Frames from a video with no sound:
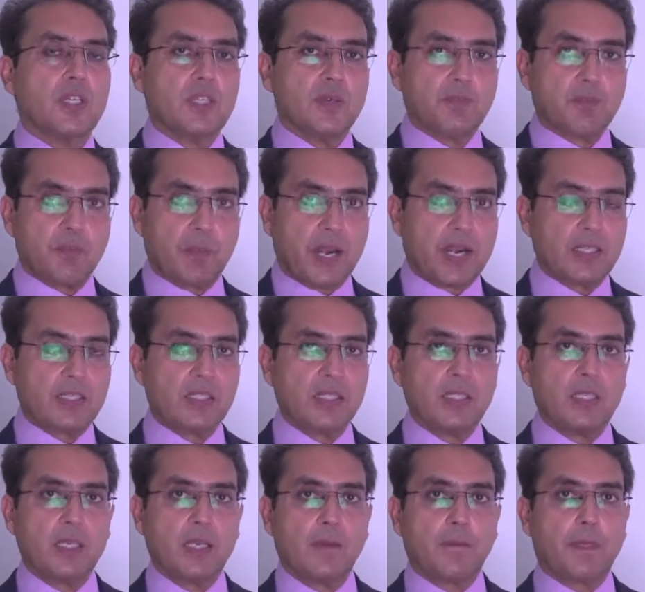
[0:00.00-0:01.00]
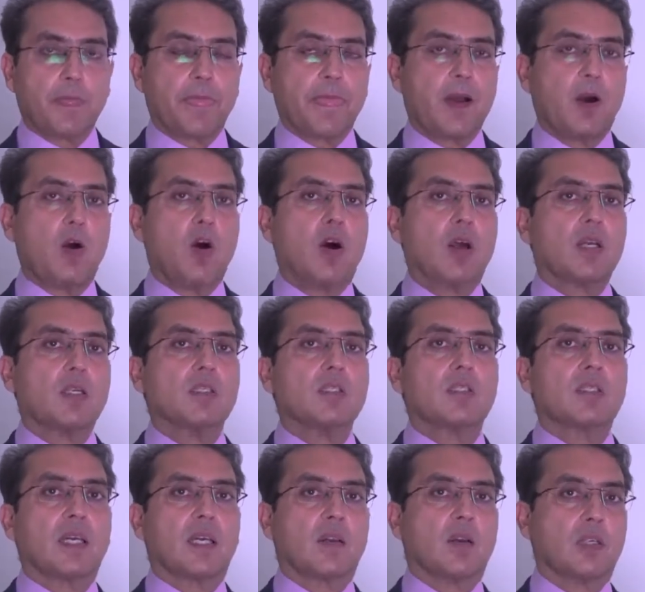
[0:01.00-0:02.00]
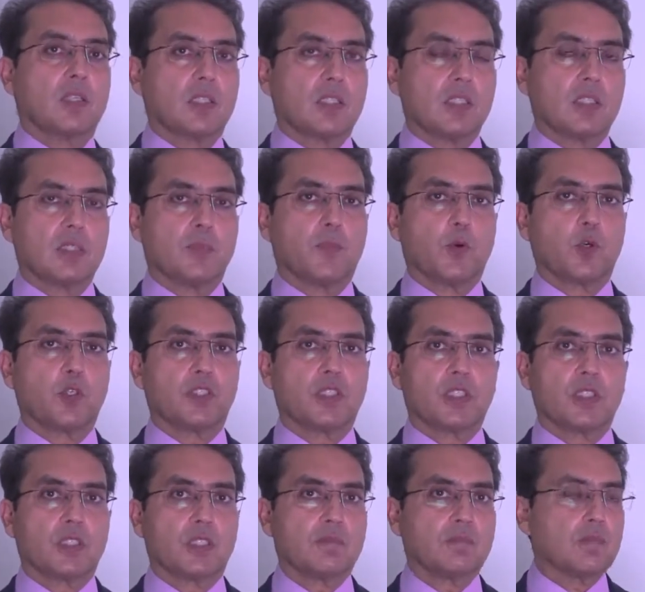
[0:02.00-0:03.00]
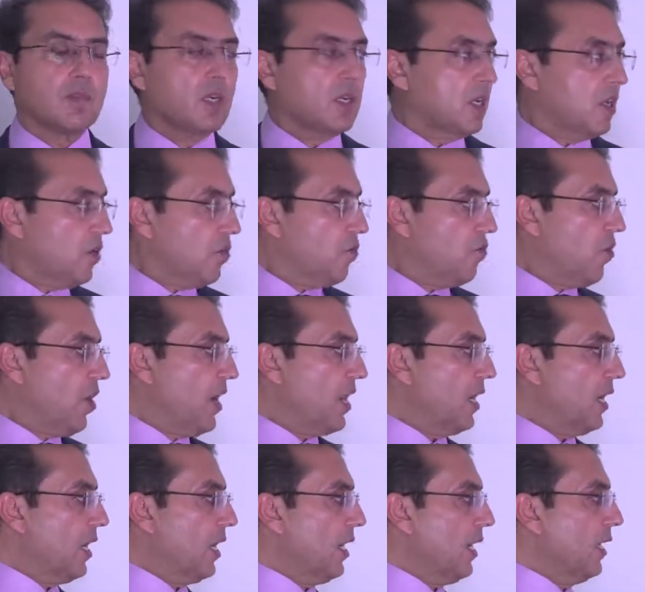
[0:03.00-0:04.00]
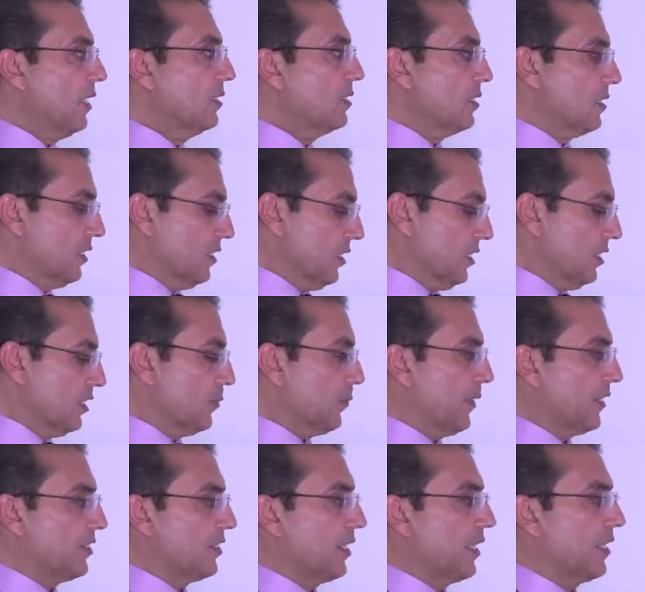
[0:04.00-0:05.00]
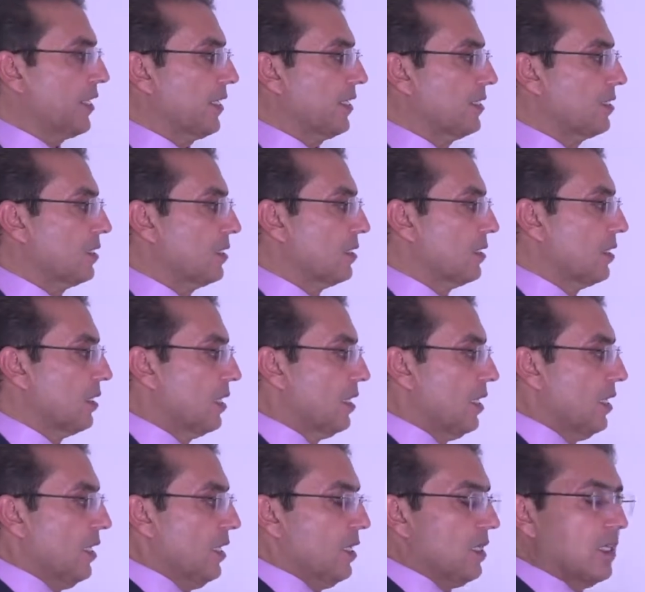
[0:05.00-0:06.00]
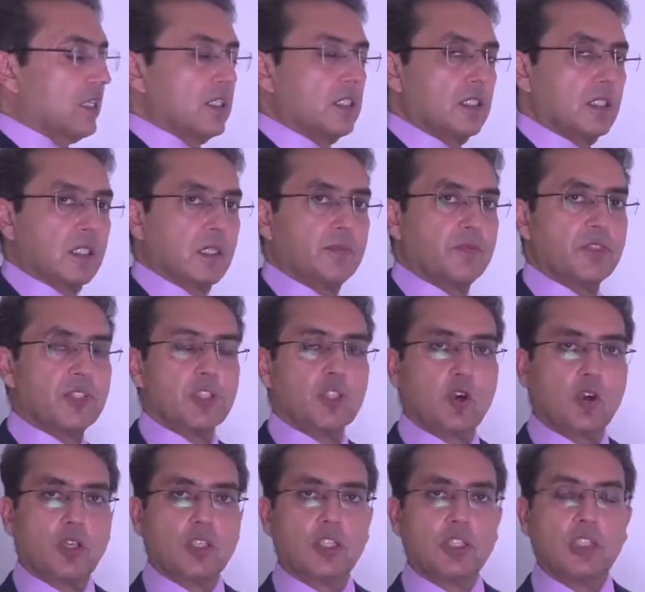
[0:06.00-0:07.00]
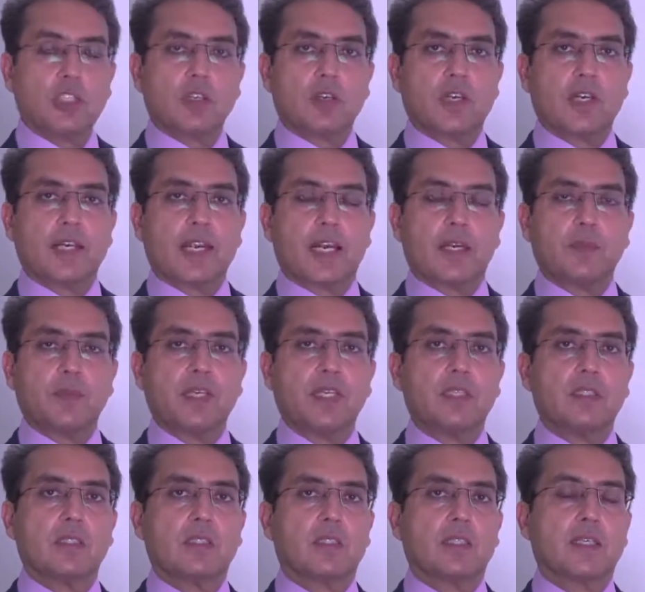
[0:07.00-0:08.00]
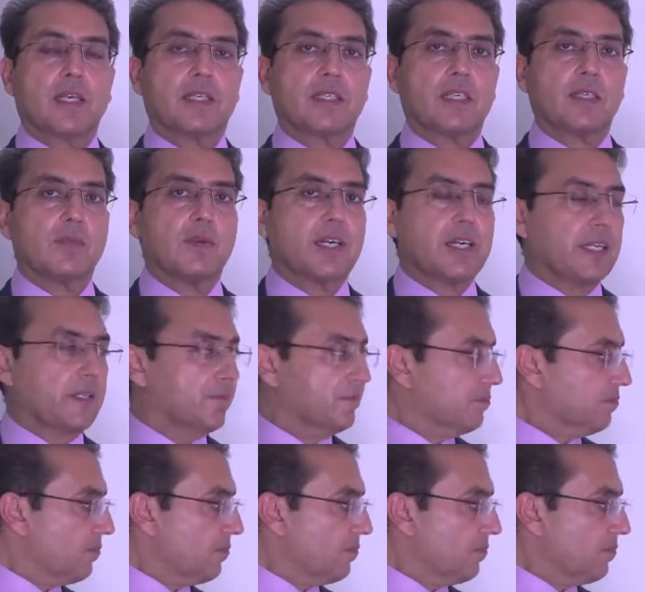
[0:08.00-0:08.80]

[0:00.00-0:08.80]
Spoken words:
with medicine or psychological support system. While in surgical specialties, disturbed physiology or anatomy is corrected by